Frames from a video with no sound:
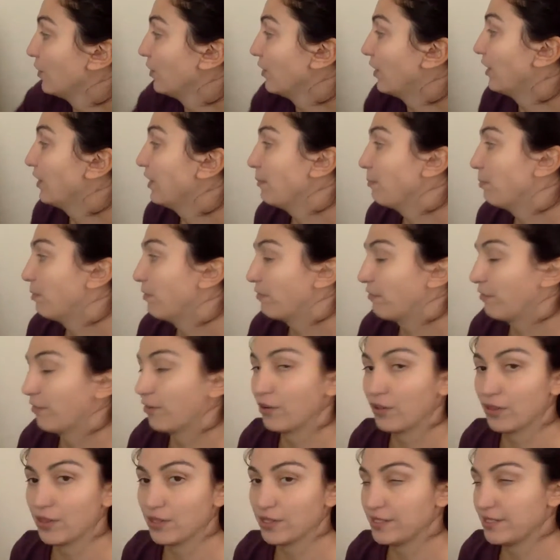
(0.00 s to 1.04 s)
that they
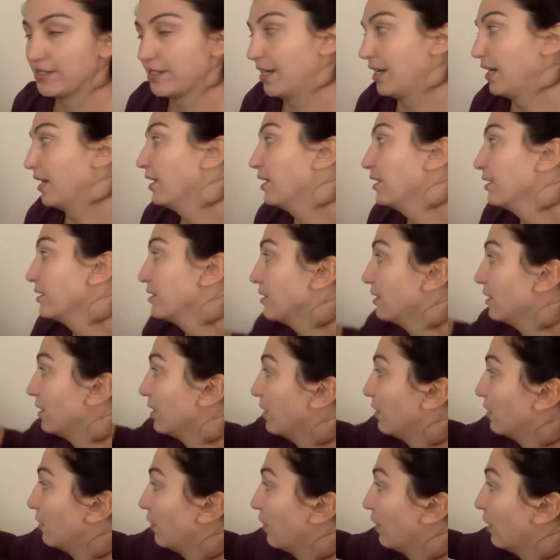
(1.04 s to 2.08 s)
preferred the sand,
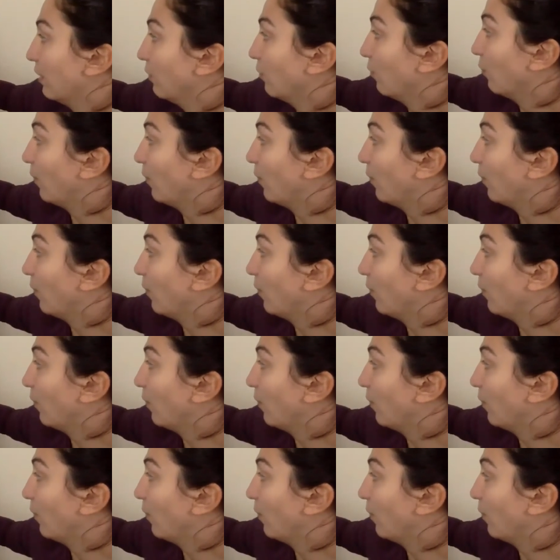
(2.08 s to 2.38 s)
and